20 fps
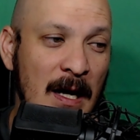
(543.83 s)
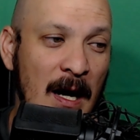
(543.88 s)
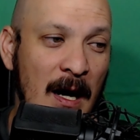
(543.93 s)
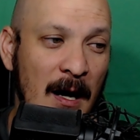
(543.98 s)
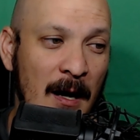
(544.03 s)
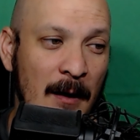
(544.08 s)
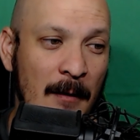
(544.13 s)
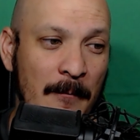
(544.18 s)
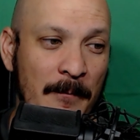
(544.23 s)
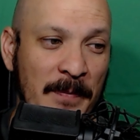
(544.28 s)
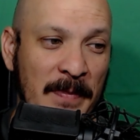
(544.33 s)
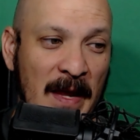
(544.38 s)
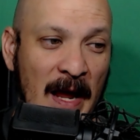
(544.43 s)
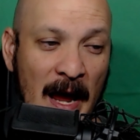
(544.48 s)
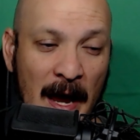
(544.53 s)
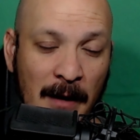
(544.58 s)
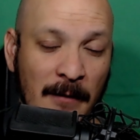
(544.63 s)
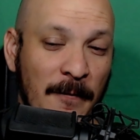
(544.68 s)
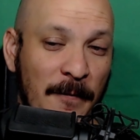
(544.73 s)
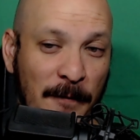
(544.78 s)

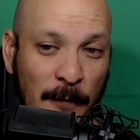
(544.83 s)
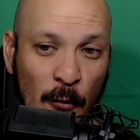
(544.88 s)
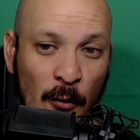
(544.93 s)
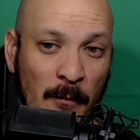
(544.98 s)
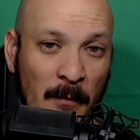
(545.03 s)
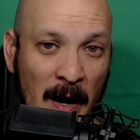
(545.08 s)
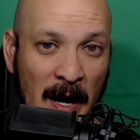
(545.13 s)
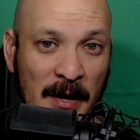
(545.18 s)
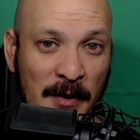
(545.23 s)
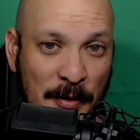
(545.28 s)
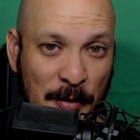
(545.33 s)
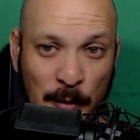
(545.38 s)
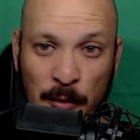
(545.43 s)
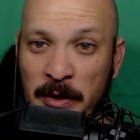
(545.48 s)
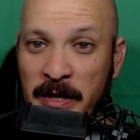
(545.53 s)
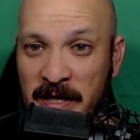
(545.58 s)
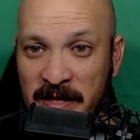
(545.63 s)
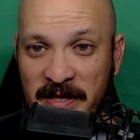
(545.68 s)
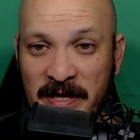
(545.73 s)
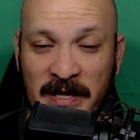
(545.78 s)
And for my
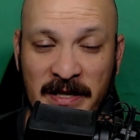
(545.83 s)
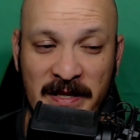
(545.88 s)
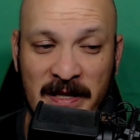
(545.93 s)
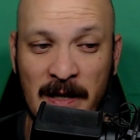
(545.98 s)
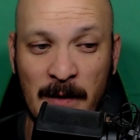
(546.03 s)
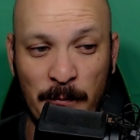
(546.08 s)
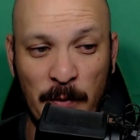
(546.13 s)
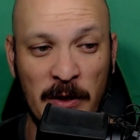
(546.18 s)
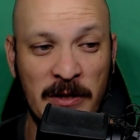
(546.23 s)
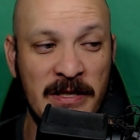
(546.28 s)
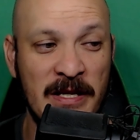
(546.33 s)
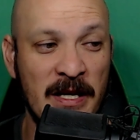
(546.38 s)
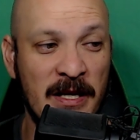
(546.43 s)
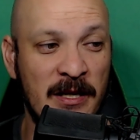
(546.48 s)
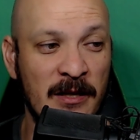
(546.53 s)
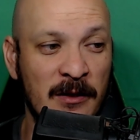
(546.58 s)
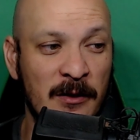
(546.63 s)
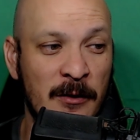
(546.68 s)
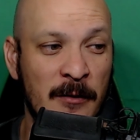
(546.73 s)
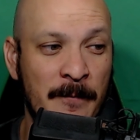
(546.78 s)
3060 in
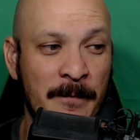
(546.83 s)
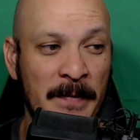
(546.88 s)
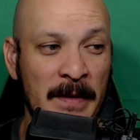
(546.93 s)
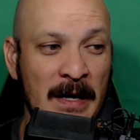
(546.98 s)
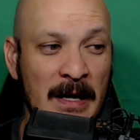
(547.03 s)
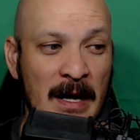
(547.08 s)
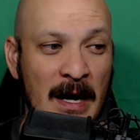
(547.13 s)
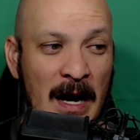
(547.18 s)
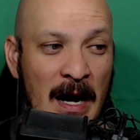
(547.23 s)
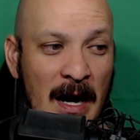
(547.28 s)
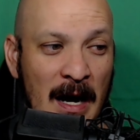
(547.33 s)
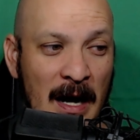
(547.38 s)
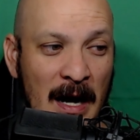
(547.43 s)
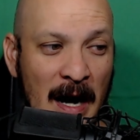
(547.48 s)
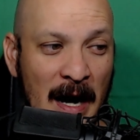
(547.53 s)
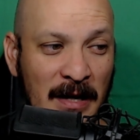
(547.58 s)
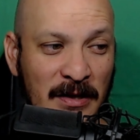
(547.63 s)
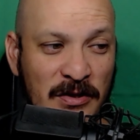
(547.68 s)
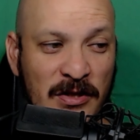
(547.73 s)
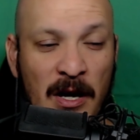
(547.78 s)
particular,
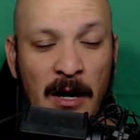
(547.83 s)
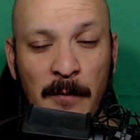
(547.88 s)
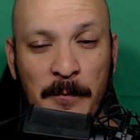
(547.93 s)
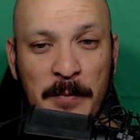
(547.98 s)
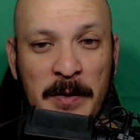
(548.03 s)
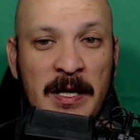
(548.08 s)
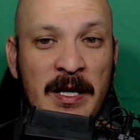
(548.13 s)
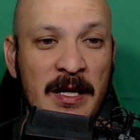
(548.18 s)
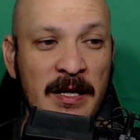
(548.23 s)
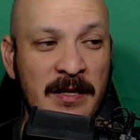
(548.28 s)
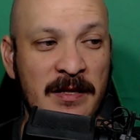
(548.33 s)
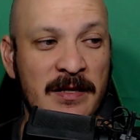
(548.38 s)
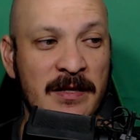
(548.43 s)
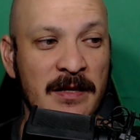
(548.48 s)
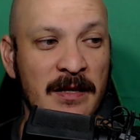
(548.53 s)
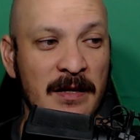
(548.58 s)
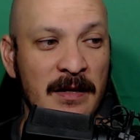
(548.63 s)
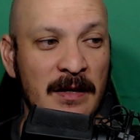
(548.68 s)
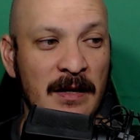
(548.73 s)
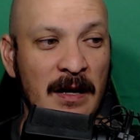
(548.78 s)
I saw peaks
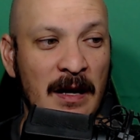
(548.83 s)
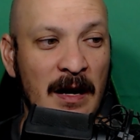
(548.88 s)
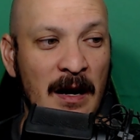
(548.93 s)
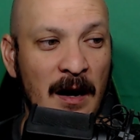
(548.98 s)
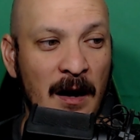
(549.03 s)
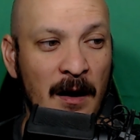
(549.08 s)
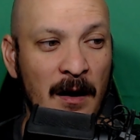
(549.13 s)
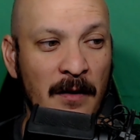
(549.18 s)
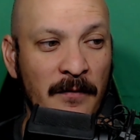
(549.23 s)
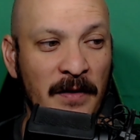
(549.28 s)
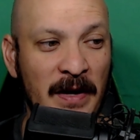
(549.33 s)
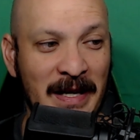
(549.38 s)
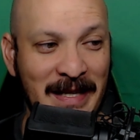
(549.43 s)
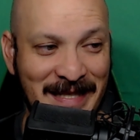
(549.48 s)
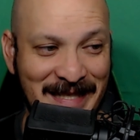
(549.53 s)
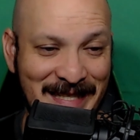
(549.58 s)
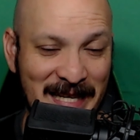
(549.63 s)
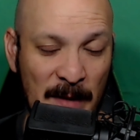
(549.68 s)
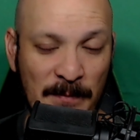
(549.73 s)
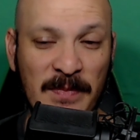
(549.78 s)
of
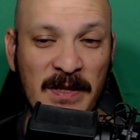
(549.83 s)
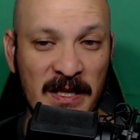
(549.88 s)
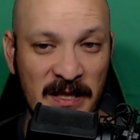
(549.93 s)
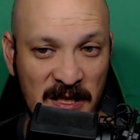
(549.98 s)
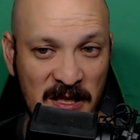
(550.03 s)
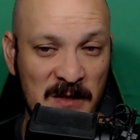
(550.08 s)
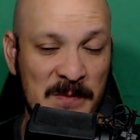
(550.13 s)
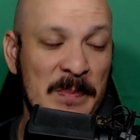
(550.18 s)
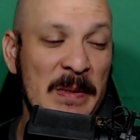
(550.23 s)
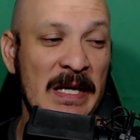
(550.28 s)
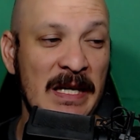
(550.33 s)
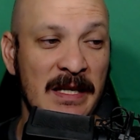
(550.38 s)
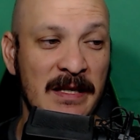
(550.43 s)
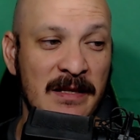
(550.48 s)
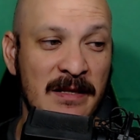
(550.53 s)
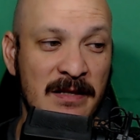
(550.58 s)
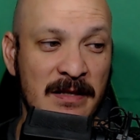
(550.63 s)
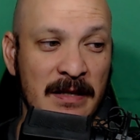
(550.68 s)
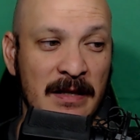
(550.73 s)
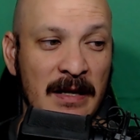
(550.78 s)
accepted
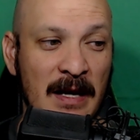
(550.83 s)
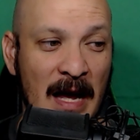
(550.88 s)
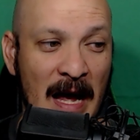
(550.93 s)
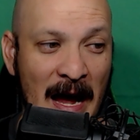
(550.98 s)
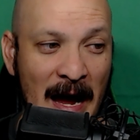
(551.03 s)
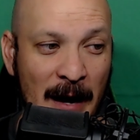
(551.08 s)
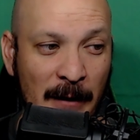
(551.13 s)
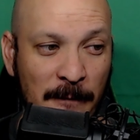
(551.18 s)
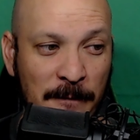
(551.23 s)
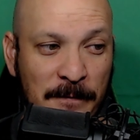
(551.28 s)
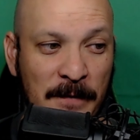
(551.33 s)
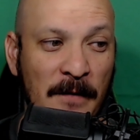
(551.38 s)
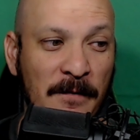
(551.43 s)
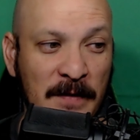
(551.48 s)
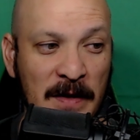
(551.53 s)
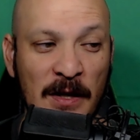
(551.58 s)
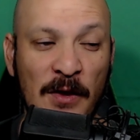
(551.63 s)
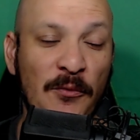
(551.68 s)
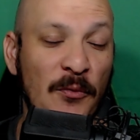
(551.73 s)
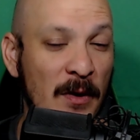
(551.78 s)
speeds at
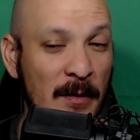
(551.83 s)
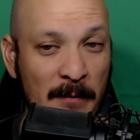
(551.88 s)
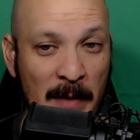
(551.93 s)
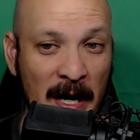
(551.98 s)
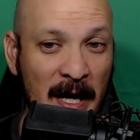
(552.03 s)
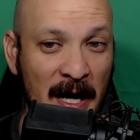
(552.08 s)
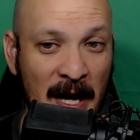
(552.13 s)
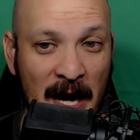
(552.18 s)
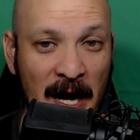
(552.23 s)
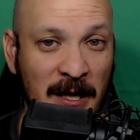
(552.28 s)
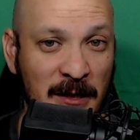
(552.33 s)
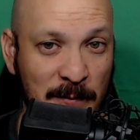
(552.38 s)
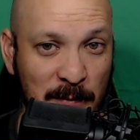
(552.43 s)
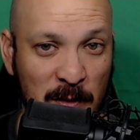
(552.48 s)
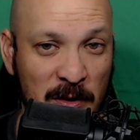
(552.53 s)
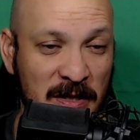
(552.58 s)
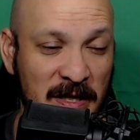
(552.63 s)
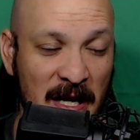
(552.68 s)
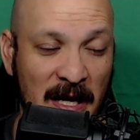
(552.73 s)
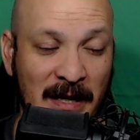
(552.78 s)
53 mega hash
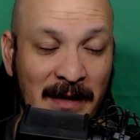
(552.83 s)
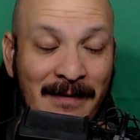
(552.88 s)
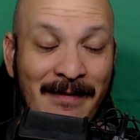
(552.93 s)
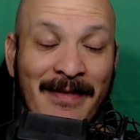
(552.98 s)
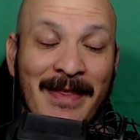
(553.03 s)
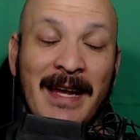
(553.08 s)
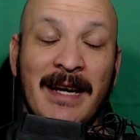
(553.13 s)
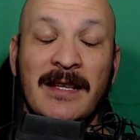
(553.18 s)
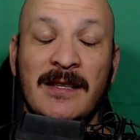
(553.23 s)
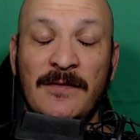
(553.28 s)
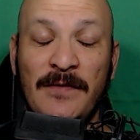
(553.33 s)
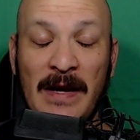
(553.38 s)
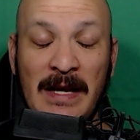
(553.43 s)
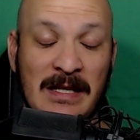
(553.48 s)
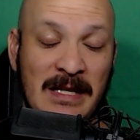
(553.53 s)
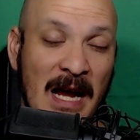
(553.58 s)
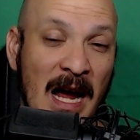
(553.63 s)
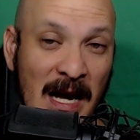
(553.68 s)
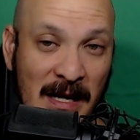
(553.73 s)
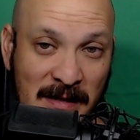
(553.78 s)
per second. That is
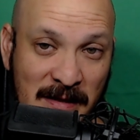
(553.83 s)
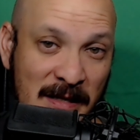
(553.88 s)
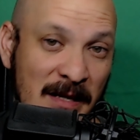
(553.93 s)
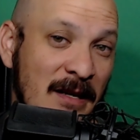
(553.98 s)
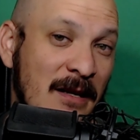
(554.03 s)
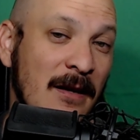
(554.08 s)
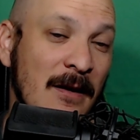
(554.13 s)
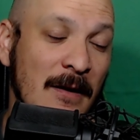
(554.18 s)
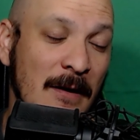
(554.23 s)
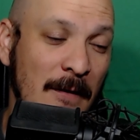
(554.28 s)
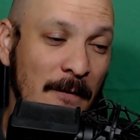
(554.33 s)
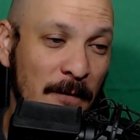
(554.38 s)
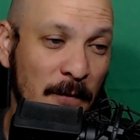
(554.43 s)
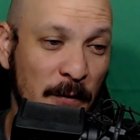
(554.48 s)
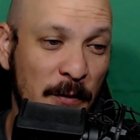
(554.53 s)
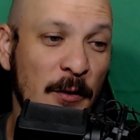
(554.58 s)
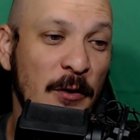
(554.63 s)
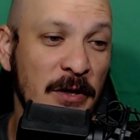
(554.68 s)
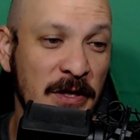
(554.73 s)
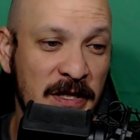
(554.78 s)
fantastic for
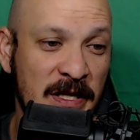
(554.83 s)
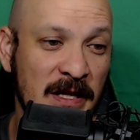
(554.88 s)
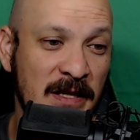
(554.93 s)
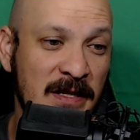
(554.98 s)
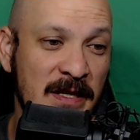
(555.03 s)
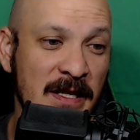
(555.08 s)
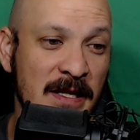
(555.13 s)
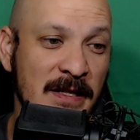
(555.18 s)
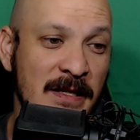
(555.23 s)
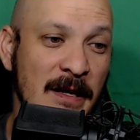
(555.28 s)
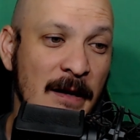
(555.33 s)
3060s.